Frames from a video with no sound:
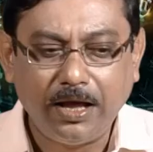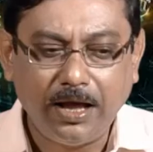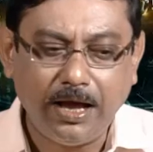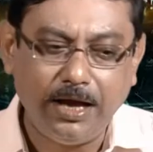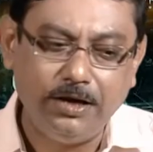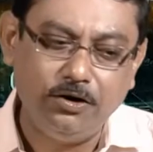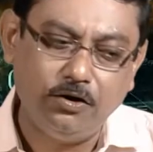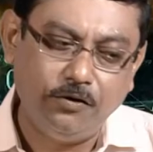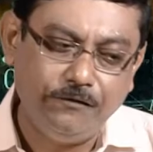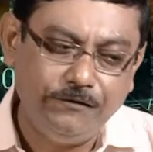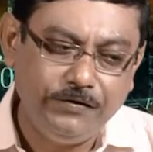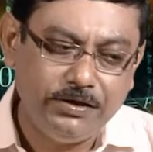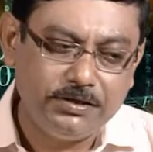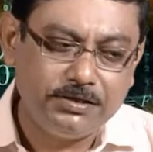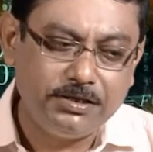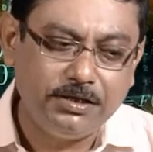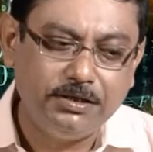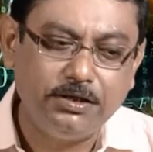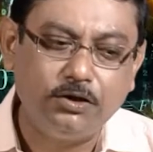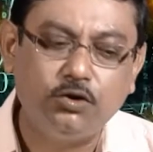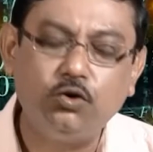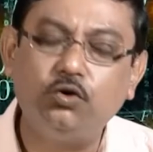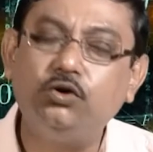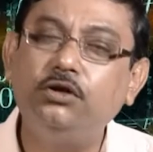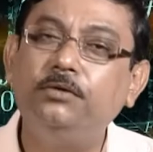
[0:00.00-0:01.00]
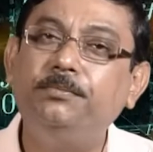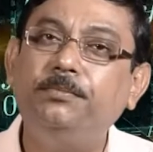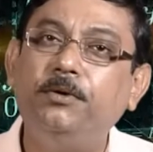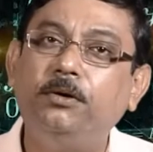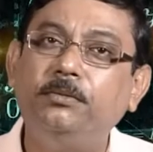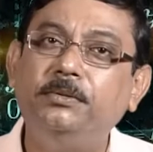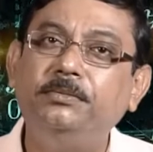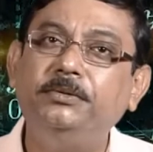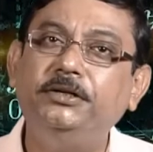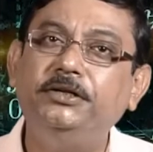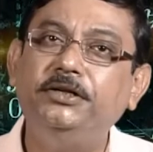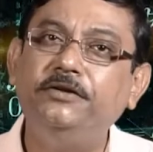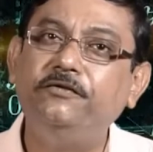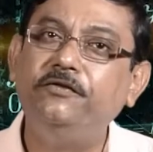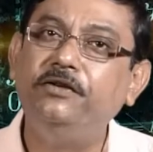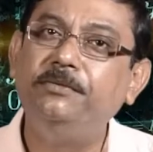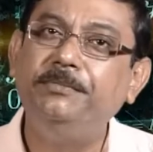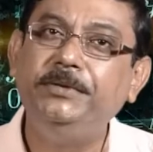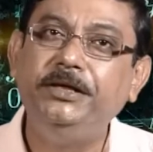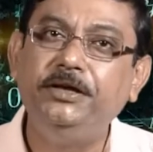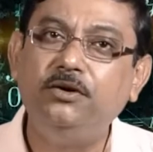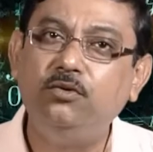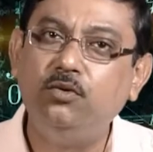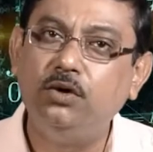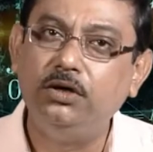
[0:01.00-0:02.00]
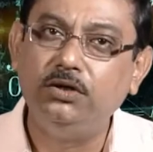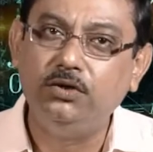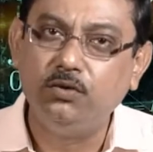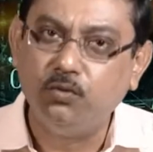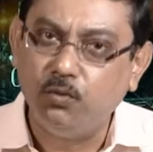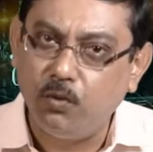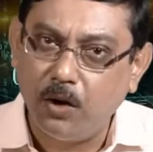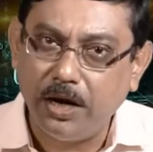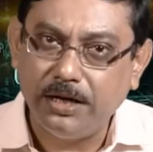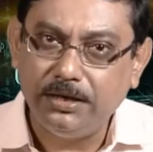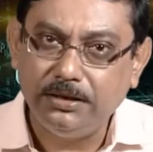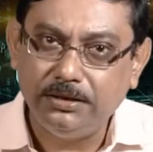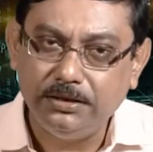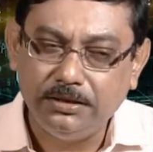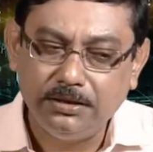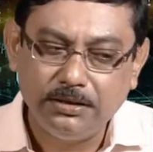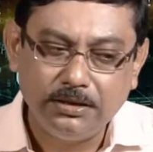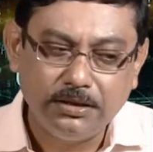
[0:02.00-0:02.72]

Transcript: And obviously the total probability will be equal to 1.